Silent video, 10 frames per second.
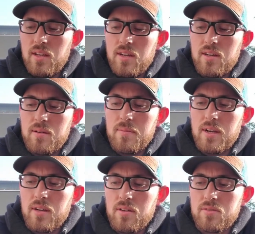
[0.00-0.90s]

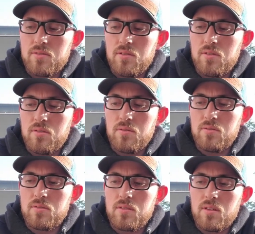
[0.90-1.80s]
I also
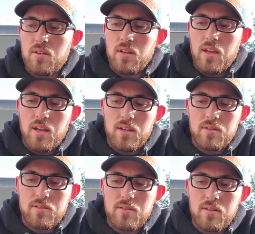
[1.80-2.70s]
used a
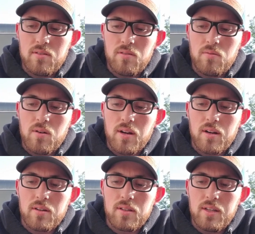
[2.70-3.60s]
steel
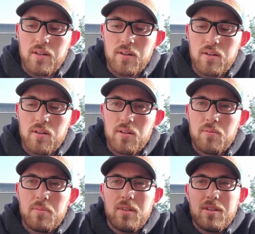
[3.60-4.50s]
wire leader
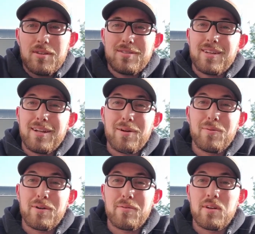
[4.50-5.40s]
because I didn't
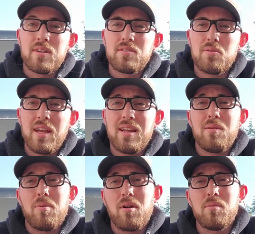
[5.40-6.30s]
want to run into
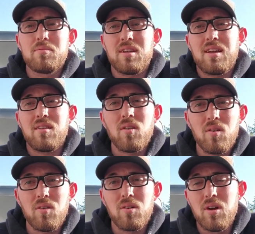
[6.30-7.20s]
any problems at
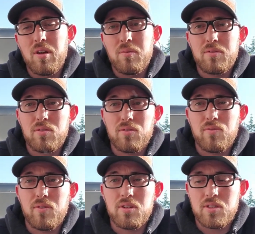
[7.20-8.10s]
all with those
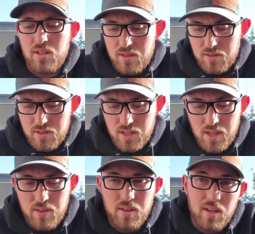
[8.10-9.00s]
fish in their teeth.